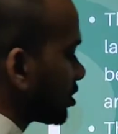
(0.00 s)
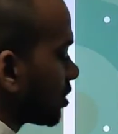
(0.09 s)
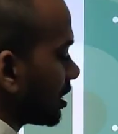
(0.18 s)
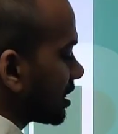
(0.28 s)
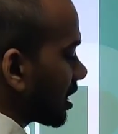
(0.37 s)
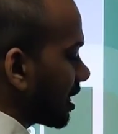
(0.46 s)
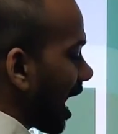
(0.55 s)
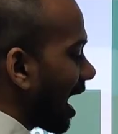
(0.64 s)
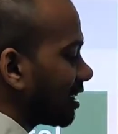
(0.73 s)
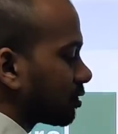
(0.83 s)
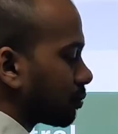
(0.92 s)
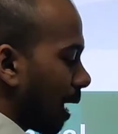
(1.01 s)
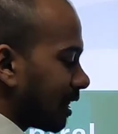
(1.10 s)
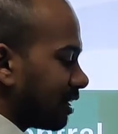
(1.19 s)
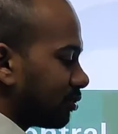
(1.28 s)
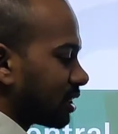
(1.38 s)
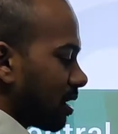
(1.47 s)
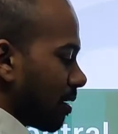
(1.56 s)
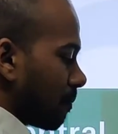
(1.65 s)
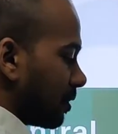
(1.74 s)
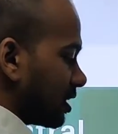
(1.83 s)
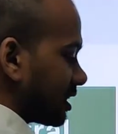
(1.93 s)
So these are the islands, Maldives,
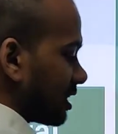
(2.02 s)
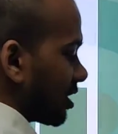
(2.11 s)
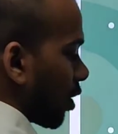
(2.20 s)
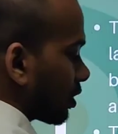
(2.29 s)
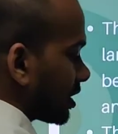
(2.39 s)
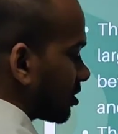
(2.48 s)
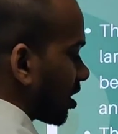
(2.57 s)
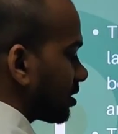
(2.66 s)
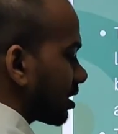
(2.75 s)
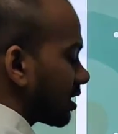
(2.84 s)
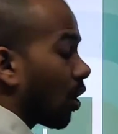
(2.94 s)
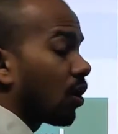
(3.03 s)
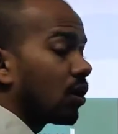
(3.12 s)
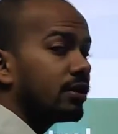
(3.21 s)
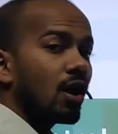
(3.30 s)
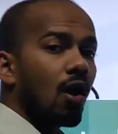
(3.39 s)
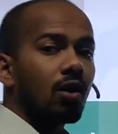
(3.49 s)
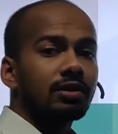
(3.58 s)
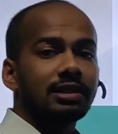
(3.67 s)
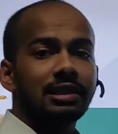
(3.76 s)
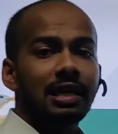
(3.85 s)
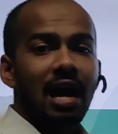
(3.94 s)
British Indian Ocean Territory. In all
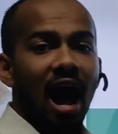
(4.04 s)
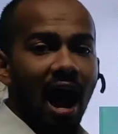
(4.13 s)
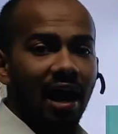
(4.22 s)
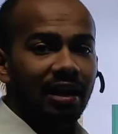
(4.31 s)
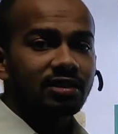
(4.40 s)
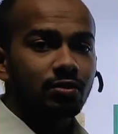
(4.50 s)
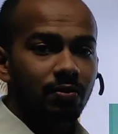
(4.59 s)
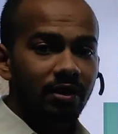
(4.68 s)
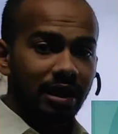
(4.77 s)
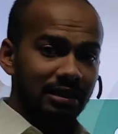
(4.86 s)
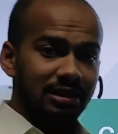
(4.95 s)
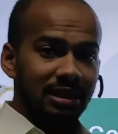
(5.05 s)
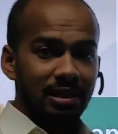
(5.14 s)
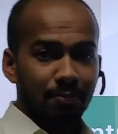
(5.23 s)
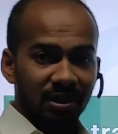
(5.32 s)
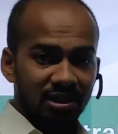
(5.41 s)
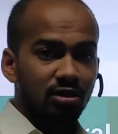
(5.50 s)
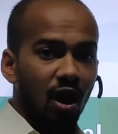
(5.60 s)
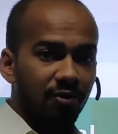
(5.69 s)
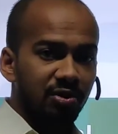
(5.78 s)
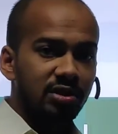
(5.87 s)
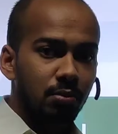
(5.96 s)
these islands, we can see the presence
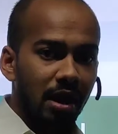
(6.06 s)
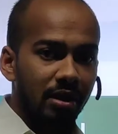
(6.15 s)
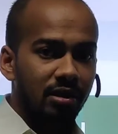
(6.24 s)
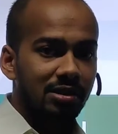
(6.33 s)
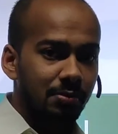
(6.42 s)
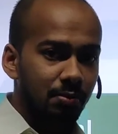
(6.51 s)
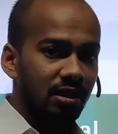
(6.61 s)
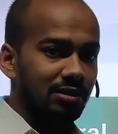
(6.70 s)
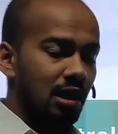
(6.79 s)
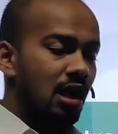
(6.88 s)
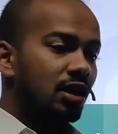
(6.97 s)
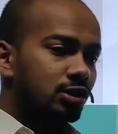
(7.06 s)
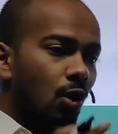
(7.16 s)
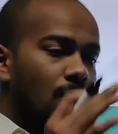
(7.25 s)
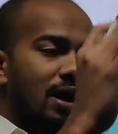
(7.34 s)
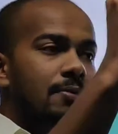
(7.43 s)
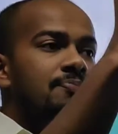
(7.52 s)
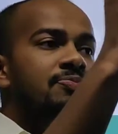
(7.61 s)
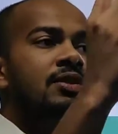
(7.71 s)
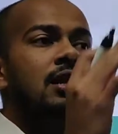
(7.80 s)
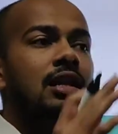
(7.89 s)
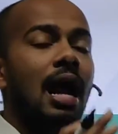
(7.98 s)
of these migratory birds. So when
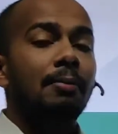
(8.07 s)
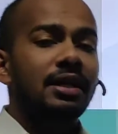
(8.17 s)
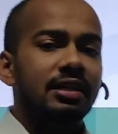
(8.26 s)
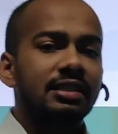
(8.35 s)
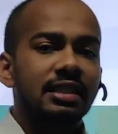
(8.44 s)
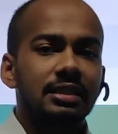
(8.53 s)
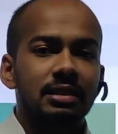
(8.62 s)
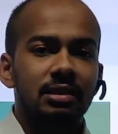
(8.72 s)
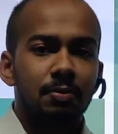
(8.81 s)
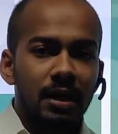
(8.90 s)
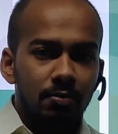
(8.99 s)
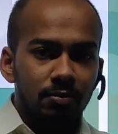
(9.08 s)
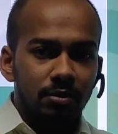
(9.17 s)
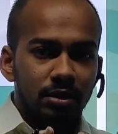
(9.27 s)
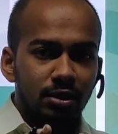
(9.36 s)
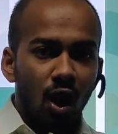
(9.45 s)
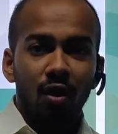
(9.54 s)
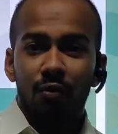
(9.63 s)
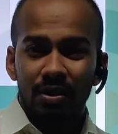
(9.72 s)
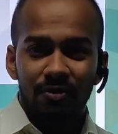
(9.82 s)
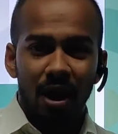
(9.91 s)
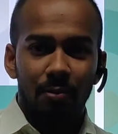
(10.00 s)
climatic conditions becomes not
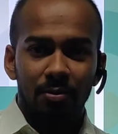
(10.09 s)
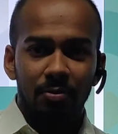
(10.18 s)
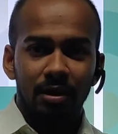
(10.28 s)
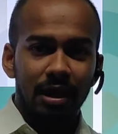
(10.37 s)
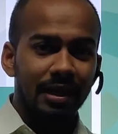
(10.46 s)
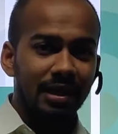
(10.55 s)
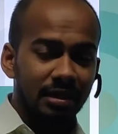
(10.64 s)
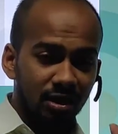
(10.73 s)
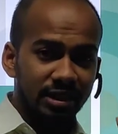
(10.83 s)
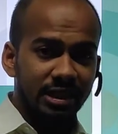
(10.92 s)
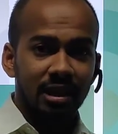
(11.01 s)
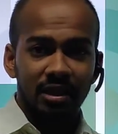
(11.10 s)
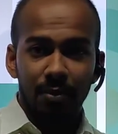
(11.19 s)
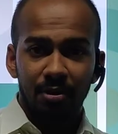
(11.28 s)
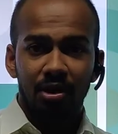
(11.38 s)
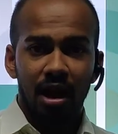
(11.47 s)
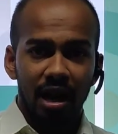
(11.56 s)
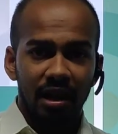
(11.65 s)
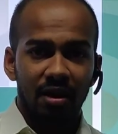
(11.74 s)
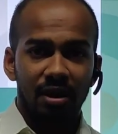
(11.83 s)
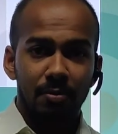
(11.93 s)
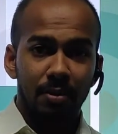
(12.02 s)
very favorable, like in Russia, Siberian
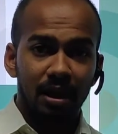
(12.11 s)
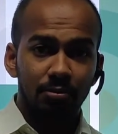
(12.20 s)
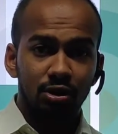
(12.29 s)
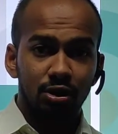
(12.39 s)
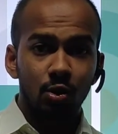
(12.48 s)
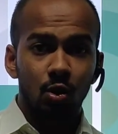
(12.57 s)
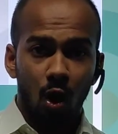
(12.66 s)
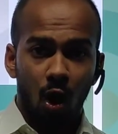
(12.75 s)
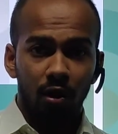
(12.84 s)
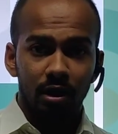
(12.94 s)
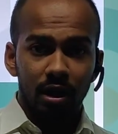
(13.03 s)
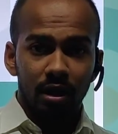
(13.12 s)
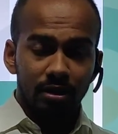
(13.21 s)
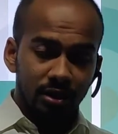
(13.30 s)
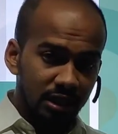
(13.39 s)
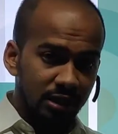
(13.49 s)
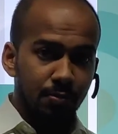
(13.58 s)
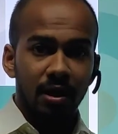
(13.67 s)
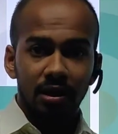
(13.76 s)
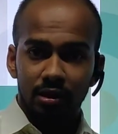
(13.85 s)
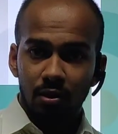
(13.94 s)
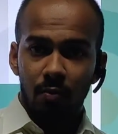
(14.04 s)
area, when it becomes too cold, these
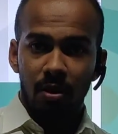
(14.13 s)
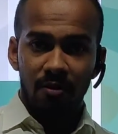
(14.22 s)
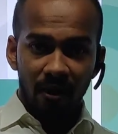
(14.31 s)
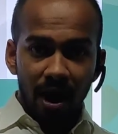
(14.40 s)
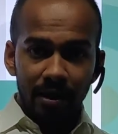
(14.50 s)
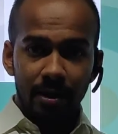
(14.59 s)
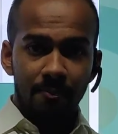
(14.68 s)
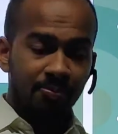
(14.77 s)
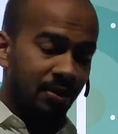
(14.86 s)
birds will find